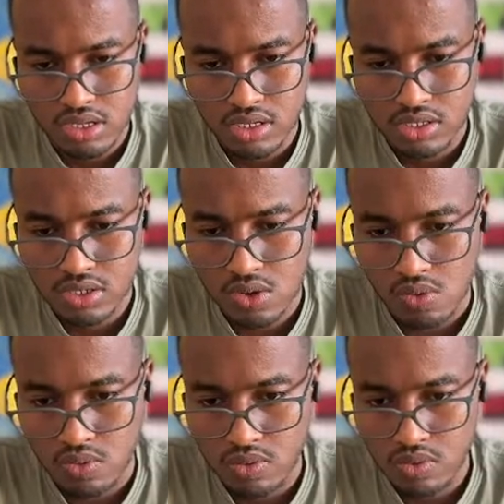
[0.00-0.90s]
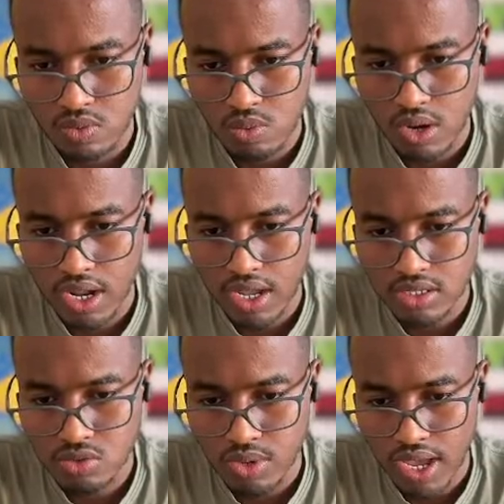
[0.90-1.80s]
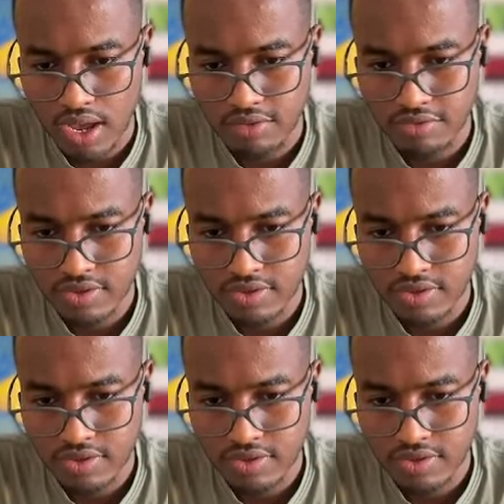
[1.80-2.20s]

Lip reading: So what else we have?